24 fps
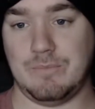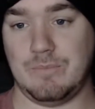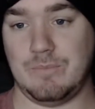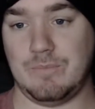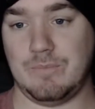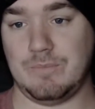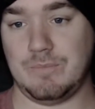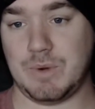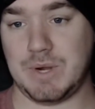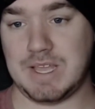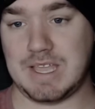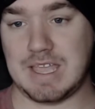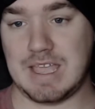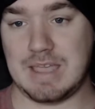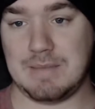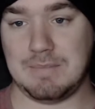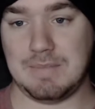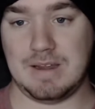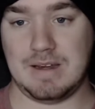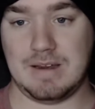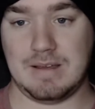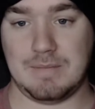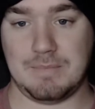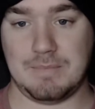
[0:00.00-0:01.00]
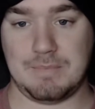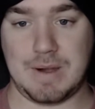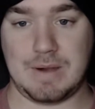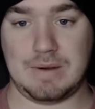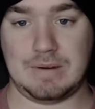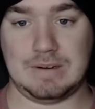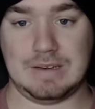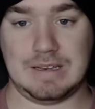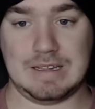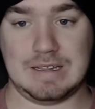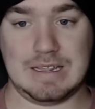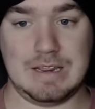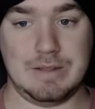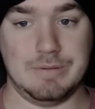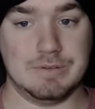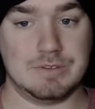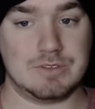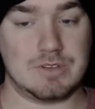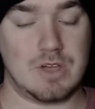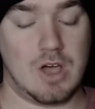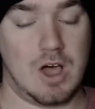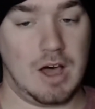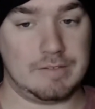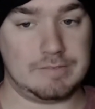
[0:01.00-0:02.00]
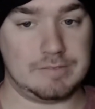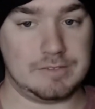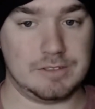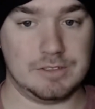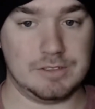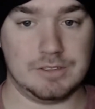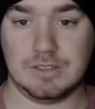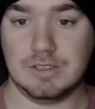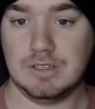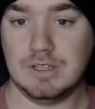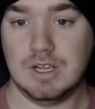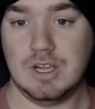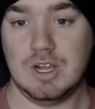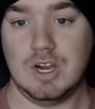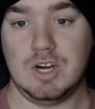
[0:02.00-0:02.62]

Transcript: When he came in, apparently he was awful.